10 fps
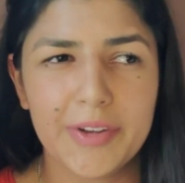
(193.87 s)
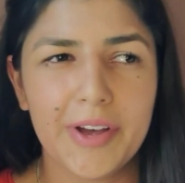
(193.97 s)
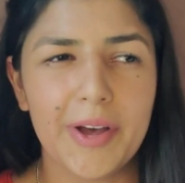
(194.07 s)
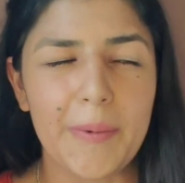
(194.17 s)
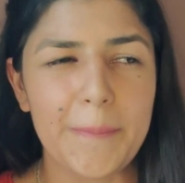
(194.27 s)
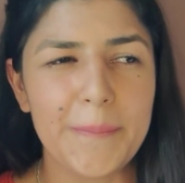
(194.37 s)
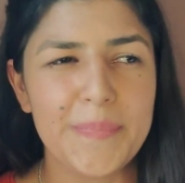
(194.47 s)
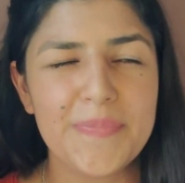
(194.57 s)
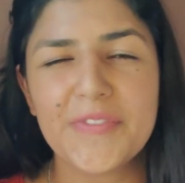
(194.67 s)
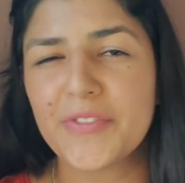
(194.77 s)

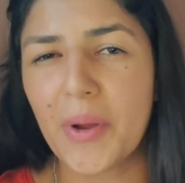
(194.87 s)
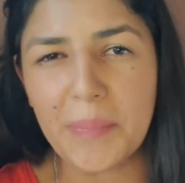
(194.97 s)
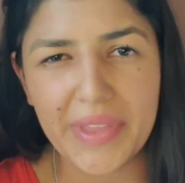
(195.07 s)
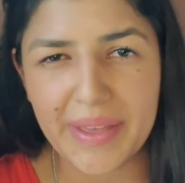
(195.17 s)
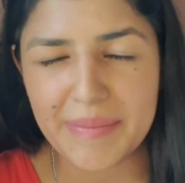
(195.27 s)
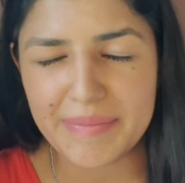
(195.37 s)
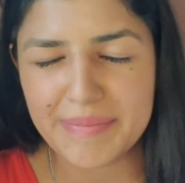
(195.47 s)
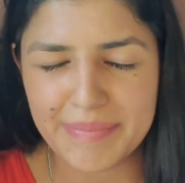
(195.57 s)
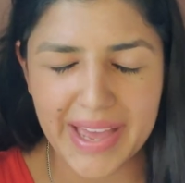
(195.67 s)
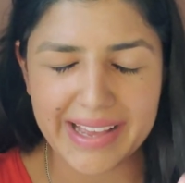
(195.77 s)
from
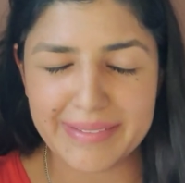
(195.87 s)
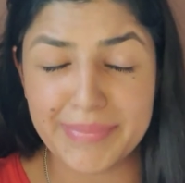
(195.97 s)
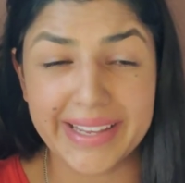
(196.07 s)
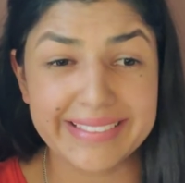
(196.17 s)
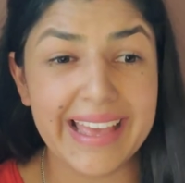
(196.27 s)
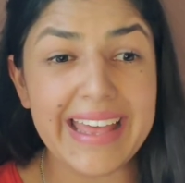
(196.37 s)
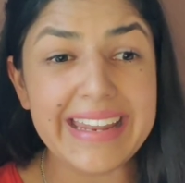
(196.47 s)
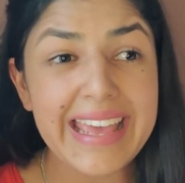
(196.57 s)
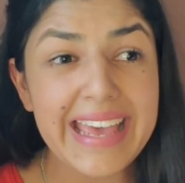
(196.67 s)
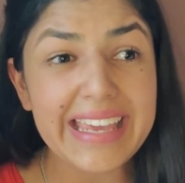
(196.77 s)
them back then.
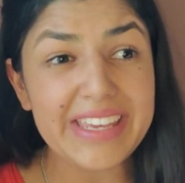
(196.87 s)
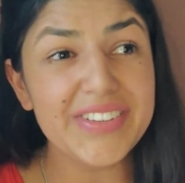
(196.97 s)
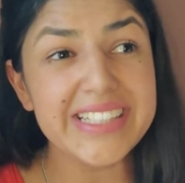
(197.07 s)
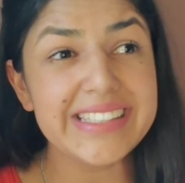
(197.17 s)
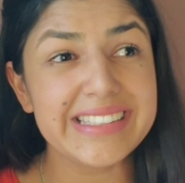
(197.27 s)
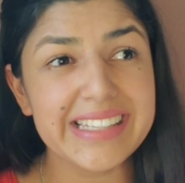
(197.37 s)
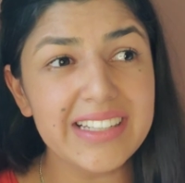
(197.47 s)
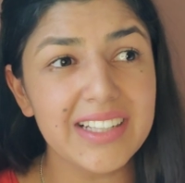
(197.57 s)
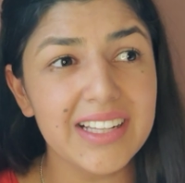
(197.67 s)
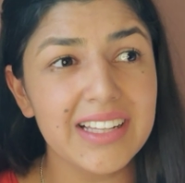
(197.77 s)
Even
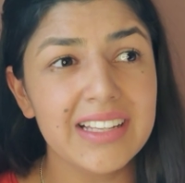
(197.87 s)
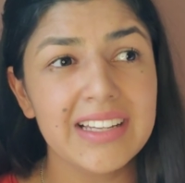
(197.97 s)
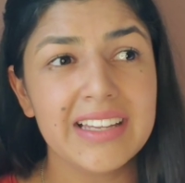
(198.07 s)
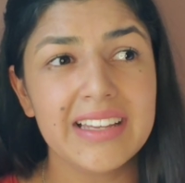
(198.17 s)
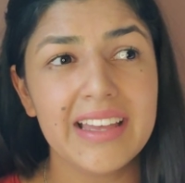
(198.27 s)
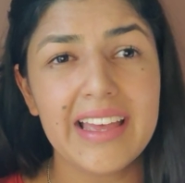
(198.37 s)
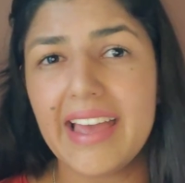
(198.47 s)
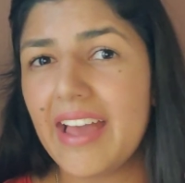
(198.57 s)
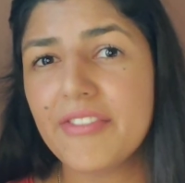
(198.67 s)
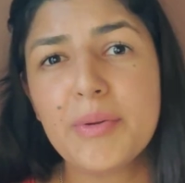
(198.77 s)
still,
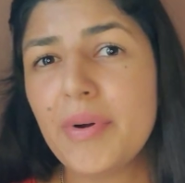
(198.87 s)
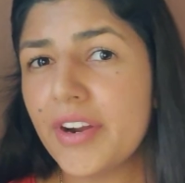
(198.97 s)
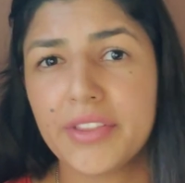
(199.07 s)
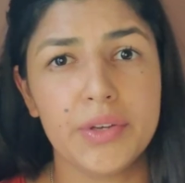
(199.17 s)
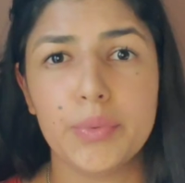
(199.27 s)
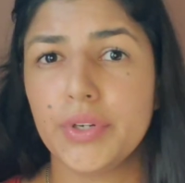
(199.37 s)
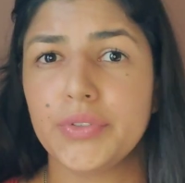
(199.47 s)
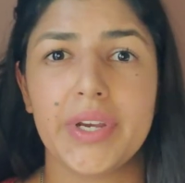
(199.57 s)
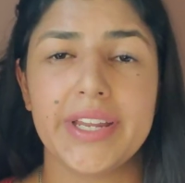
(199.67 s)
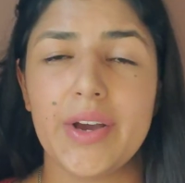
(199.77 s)
every part of the world
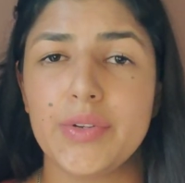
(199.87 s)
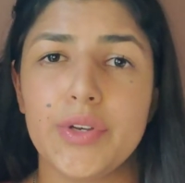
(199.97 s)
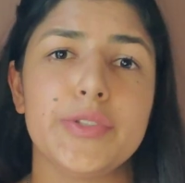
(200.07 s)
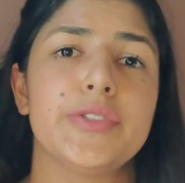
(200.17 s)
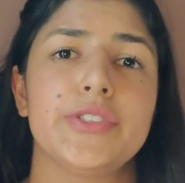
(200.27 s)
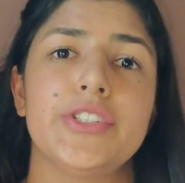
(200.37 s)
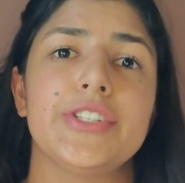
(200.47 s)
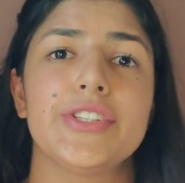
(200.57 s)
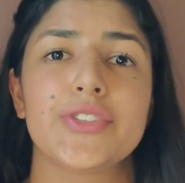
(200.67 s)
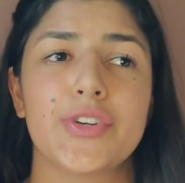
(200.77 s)
right now knows
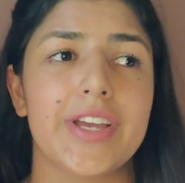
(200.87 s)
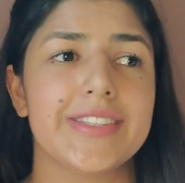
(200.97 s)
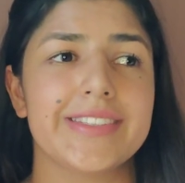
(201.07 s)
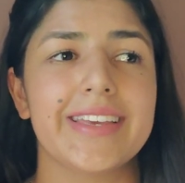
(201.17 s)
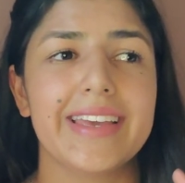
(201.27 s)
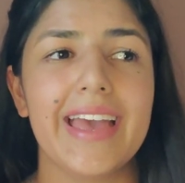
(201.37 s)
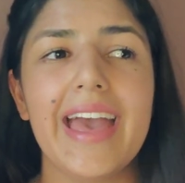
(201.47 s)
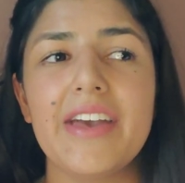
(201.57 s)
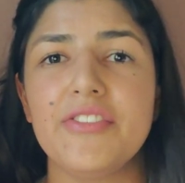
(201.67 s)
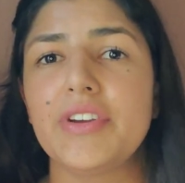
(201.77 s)
Jesus Christ, like
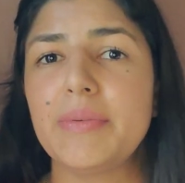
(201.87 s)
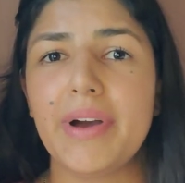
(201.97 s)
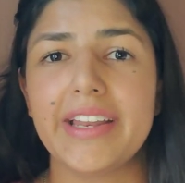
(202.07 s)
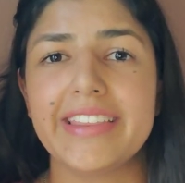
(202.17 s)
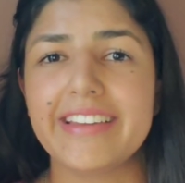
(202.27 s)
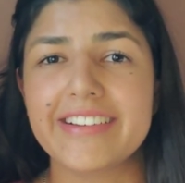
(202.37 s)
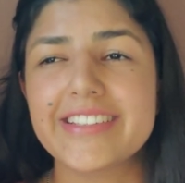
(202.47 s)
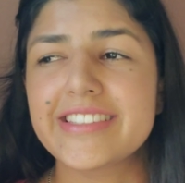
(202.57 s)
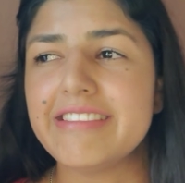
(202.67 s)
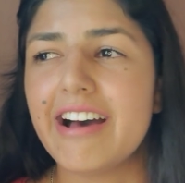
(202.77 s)
everybody. There
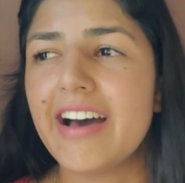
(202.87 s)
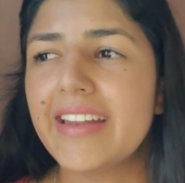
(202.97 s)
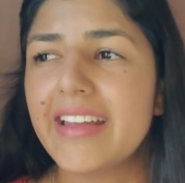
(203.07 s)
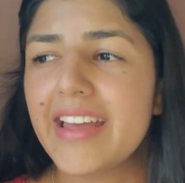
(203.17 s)
is not